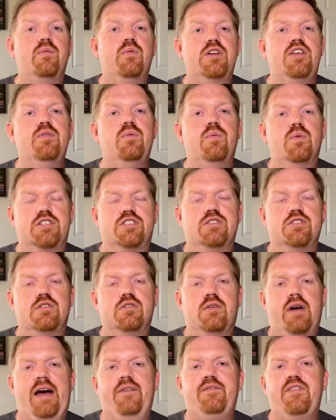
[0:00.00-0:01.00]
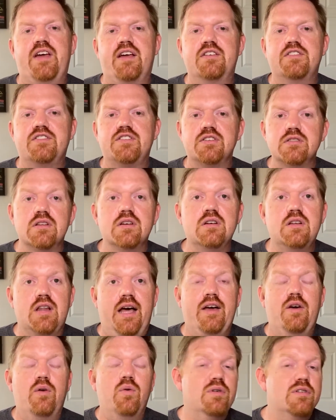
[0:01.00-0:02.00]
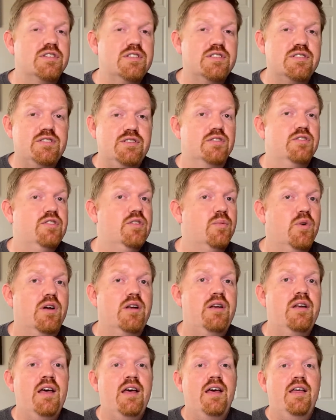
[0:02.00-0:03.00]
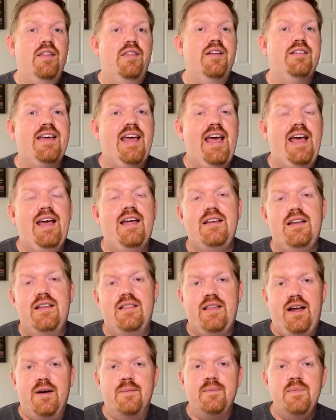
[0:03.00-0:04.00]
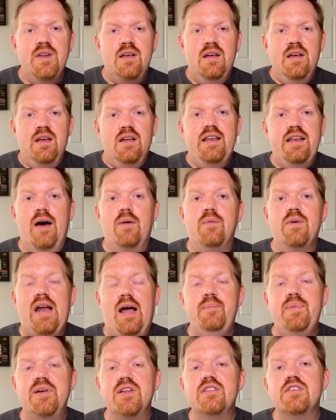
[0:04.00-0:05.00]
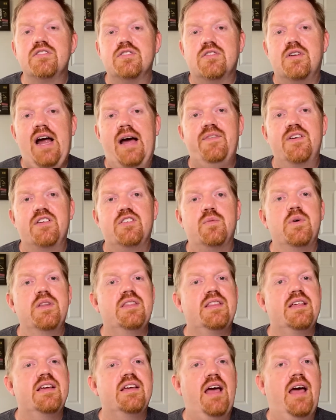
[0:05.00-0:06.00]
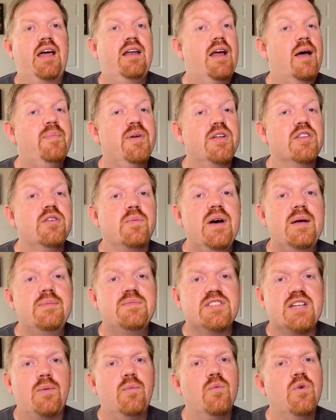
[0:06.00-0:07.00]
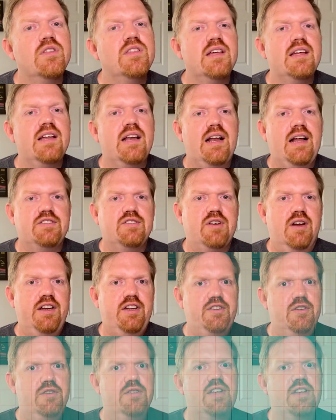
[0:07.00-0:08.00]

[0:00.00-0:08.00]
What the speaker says: want your graphic to look like, or just use the one that's canned in there. Now, when I build those graphics, and I build the website, one thing that I try to do is I